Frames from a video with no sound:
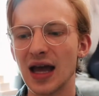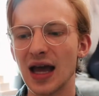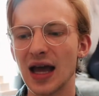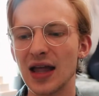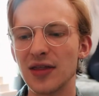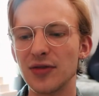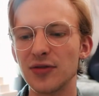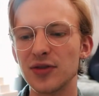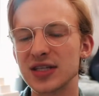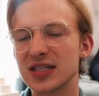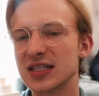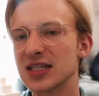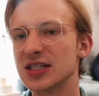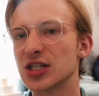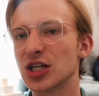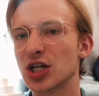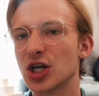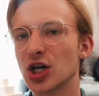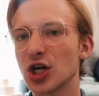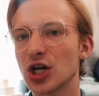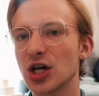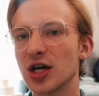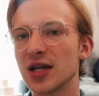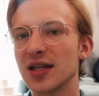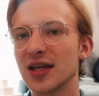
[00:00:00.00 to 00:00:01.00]
this is a
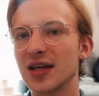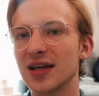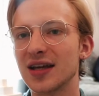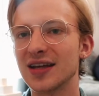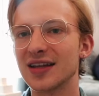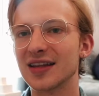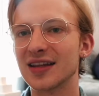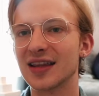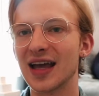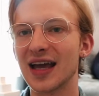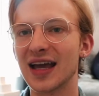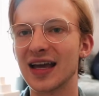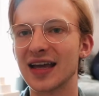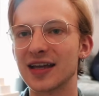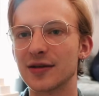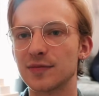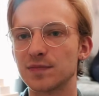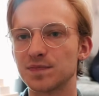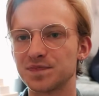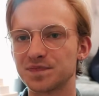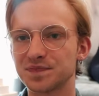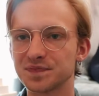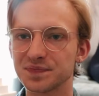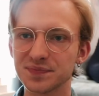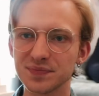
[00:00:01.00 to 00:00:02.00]
good,
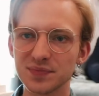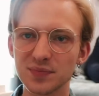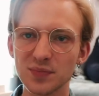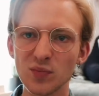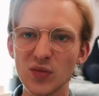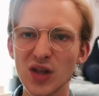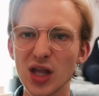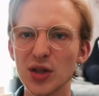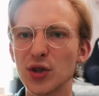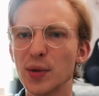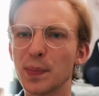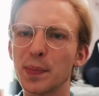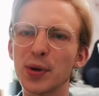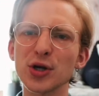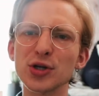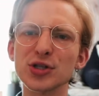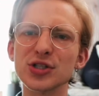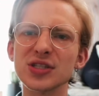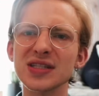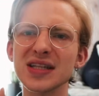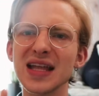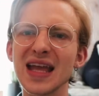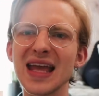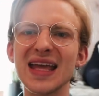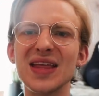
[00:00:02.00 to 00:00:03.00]
the
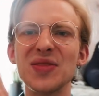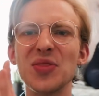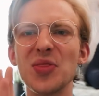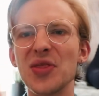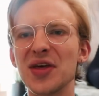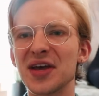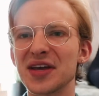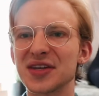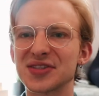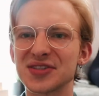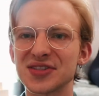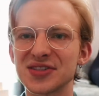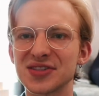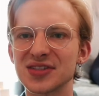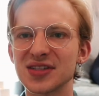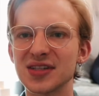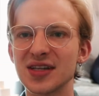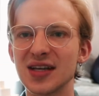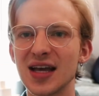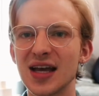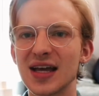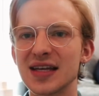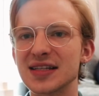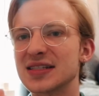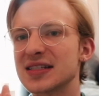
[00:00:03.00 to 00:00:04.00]
person in this
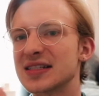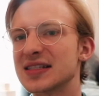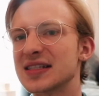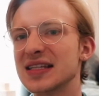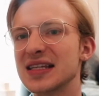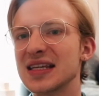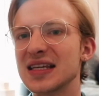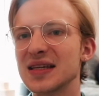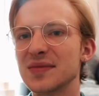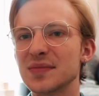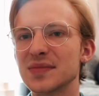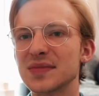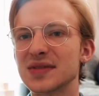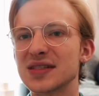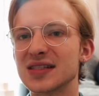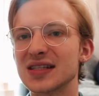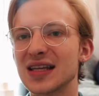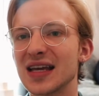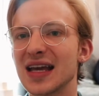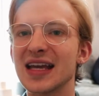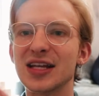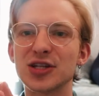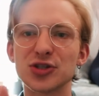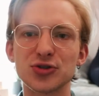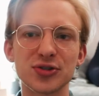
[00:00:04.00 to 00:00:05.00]
seems
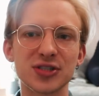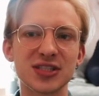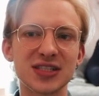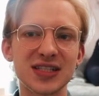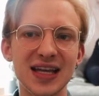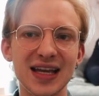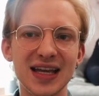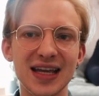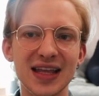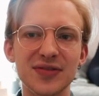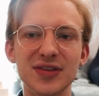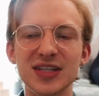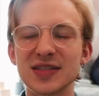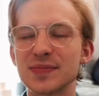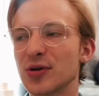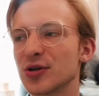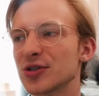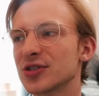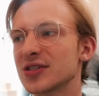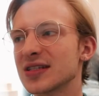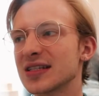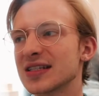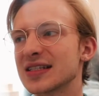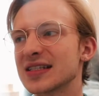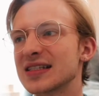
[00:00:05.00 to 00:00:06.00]
interesting. This
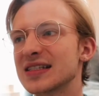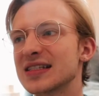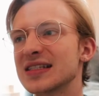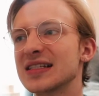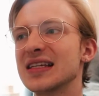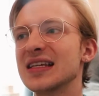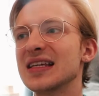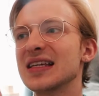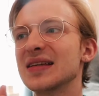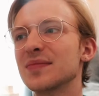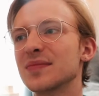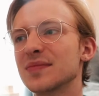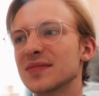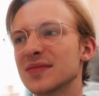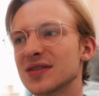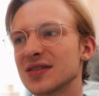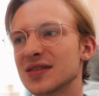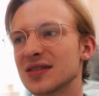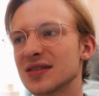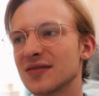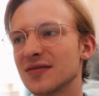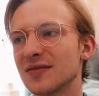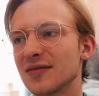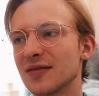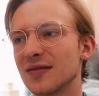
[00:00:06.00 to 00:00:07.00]
person
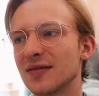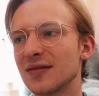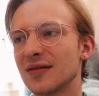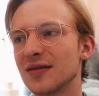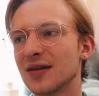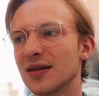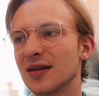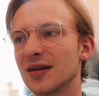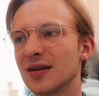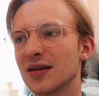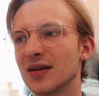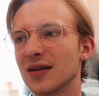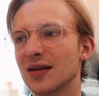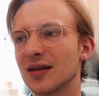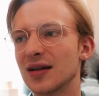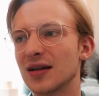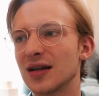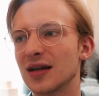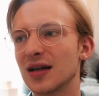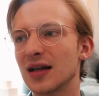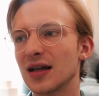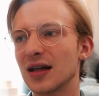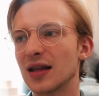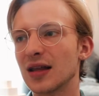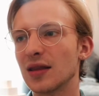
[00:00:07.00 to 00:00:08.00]
seems
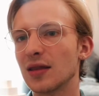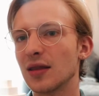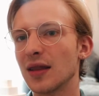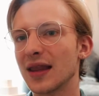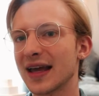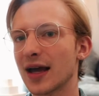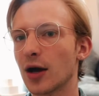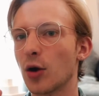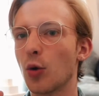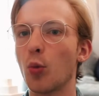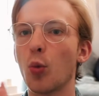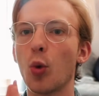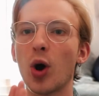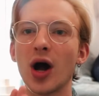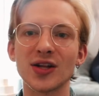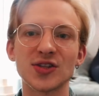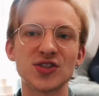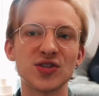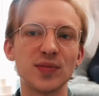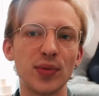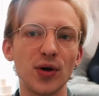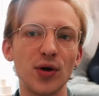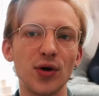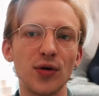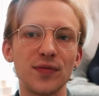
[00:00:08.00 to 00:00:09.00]

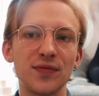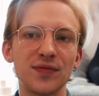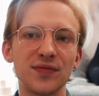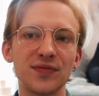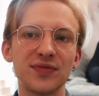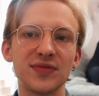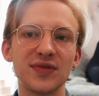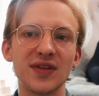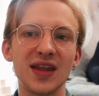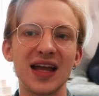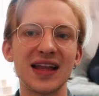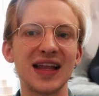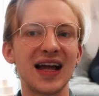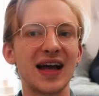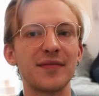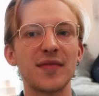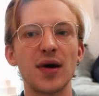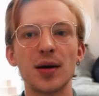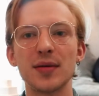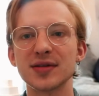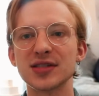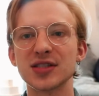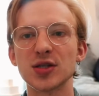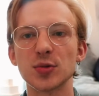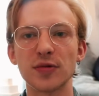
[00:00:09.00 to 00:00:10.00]
watchable. And I'm
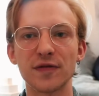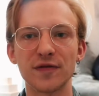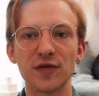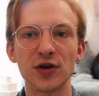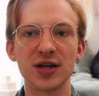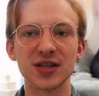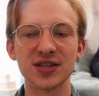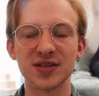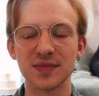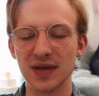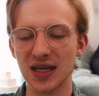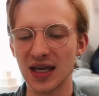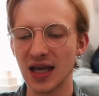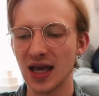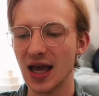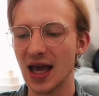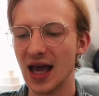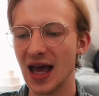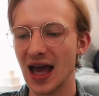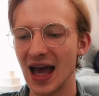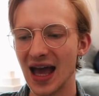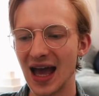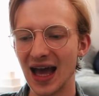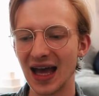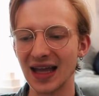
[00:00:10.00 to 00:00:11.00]
obviously referring to me.
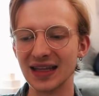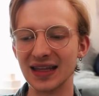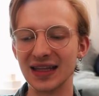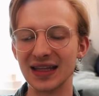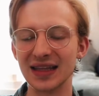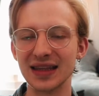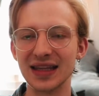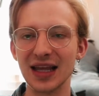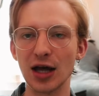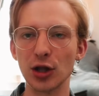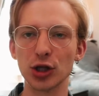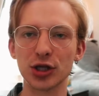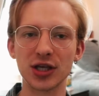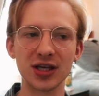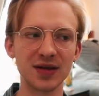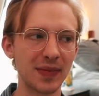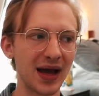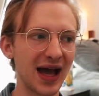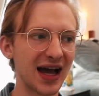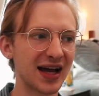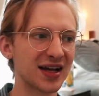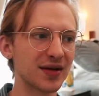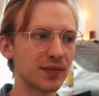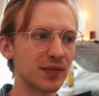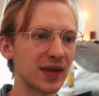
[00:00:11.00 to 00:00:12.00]
And now looking
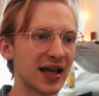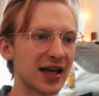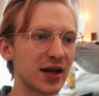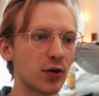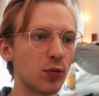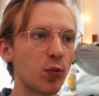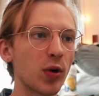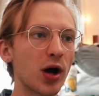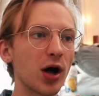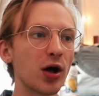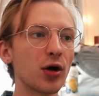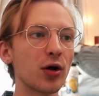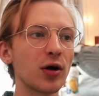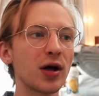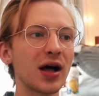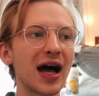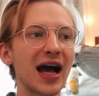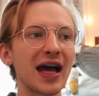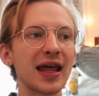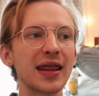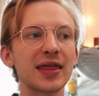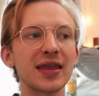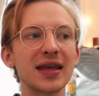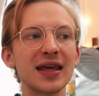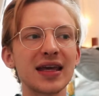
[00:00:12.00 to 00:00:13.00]
back, I'm like, well, I
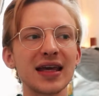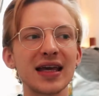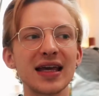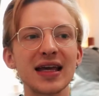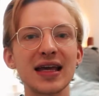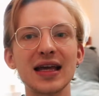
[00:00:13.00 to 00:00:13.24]
think